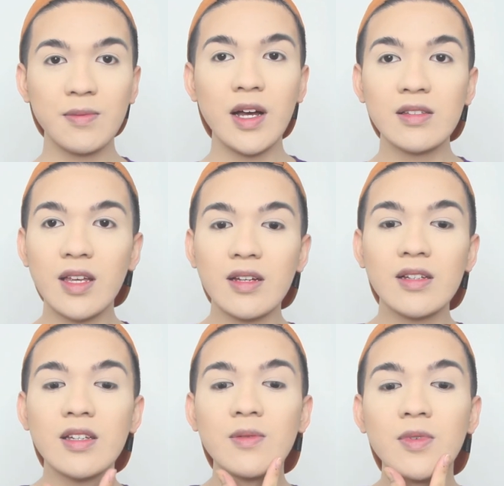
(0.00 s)
Ang
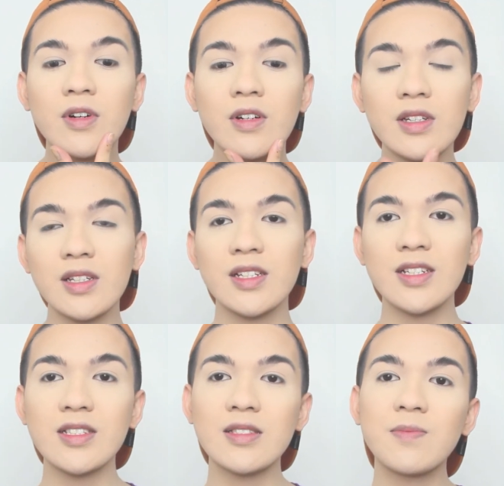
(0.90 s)
technique po
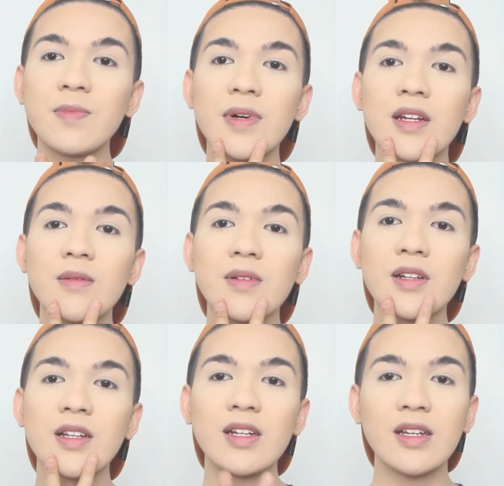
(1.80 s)
is para
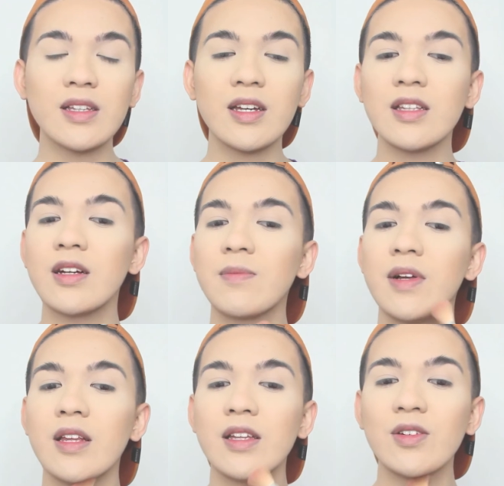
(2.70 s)
maglalagay tayo ng
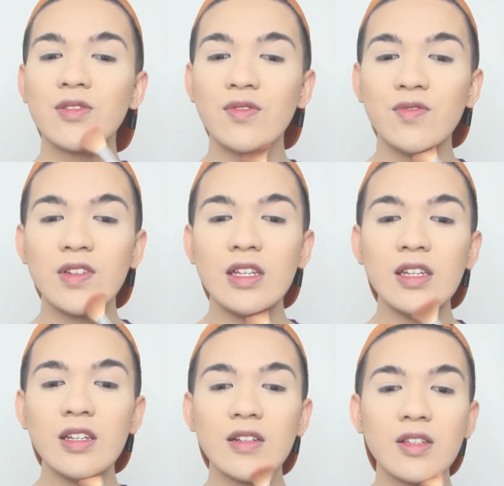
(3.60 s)
letter V.
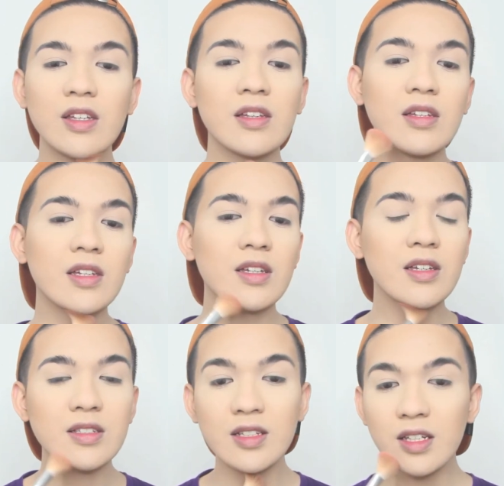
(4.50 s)

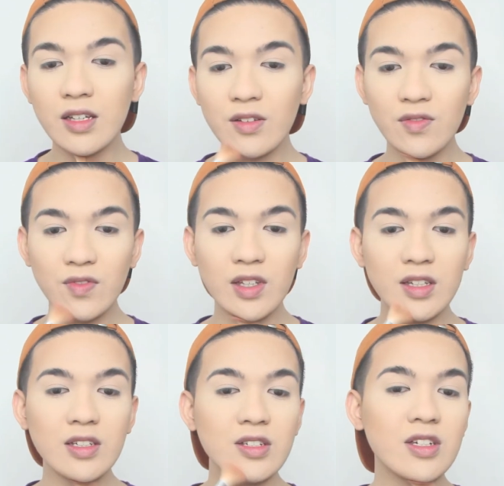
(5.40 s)
It's like a
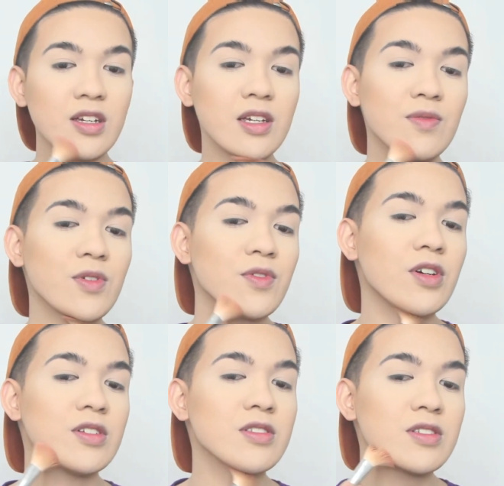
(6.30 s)
V shape of
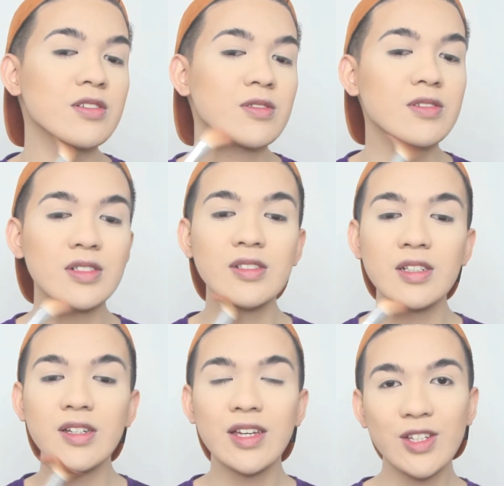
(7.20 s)
contour
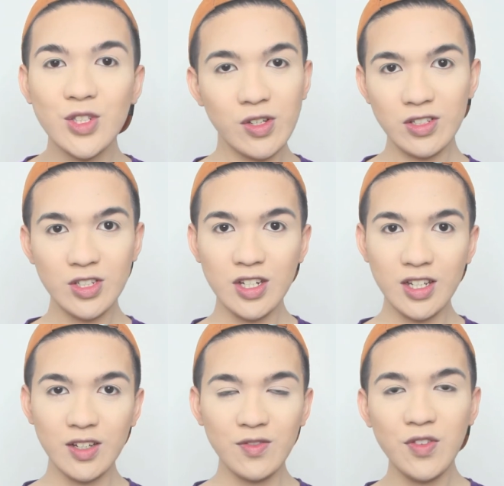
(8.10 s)
to
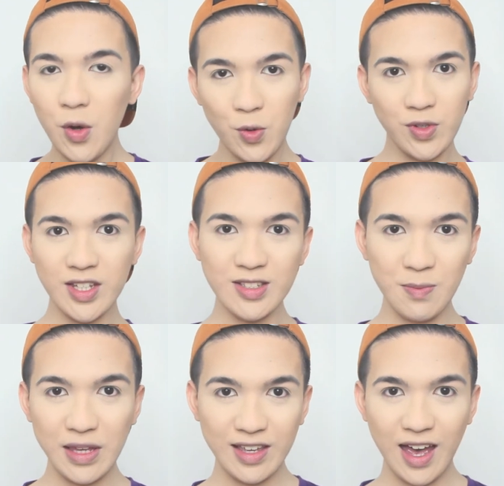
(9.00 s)
achieve the hugis
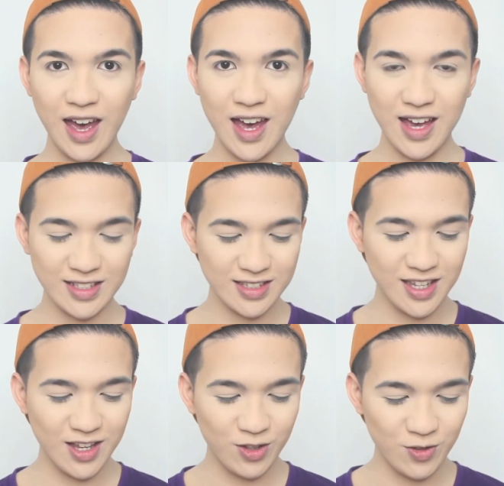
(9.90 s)
bigas.
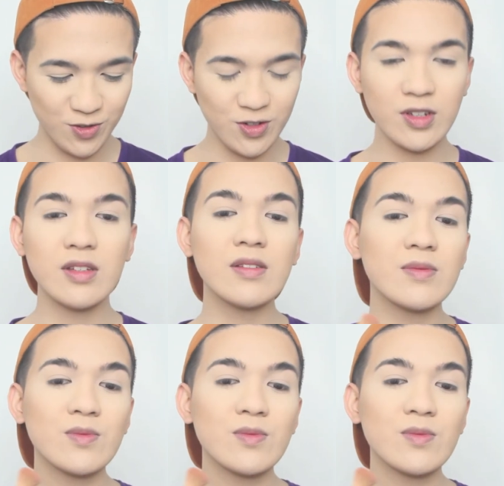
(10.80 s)
Ganon.